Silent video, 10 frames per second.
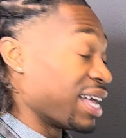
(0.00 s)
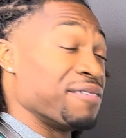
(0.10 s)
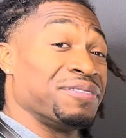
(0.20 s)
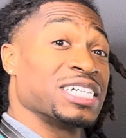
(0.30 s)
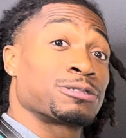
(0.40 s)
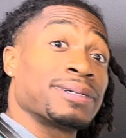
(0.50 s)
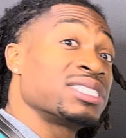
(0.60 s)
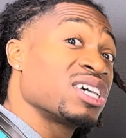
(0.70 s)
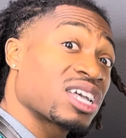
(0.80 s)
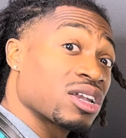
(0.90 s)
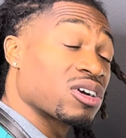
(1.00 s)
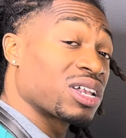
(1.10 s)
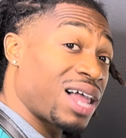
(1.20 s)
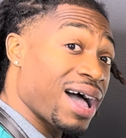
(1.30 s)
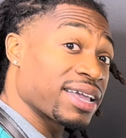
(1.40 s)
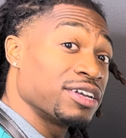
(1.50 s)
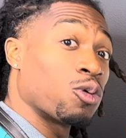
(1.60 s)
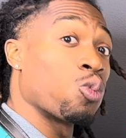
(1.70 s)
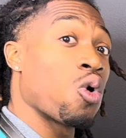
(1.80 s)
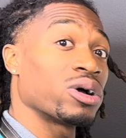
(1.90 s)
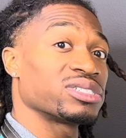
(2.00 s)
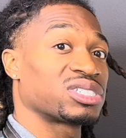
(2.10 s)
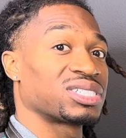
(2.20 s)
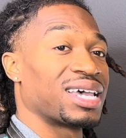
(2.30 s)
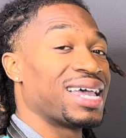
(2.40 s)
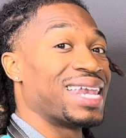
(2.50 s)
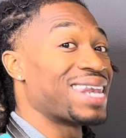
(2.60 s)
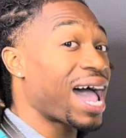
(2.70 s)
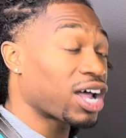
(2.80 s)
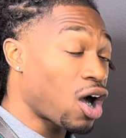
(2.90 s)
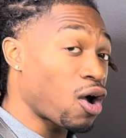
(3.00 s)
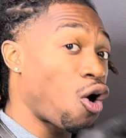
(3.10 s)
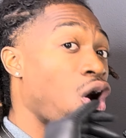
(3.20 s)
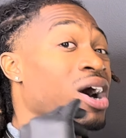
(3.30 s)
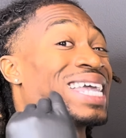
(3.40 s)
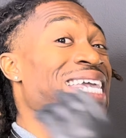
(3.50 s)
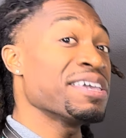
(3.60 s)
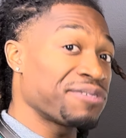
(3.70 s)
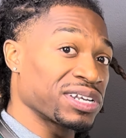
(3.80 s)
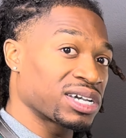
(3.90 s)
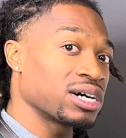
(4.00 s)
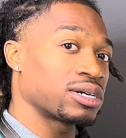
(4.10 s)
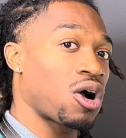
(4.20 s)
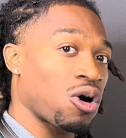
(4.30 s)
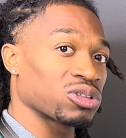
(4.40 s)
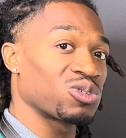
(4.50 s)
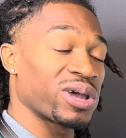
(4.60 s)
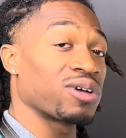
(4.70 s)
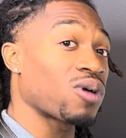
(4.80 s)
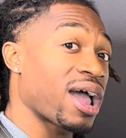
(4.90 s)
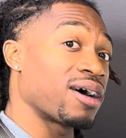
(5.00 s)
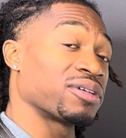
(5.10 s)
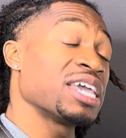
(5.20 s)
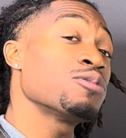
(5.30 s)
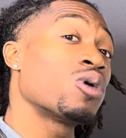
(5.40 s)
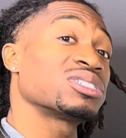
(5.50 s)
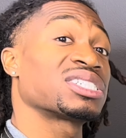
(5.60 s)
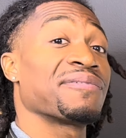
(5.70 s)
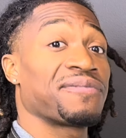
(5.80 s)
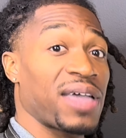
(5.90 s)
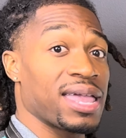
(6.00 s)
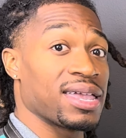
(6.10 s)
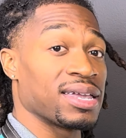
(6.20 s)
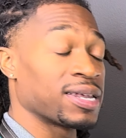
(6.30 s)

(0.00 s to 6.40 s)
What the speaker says: this particular client wants not a even cut all the way around. He wants a fade.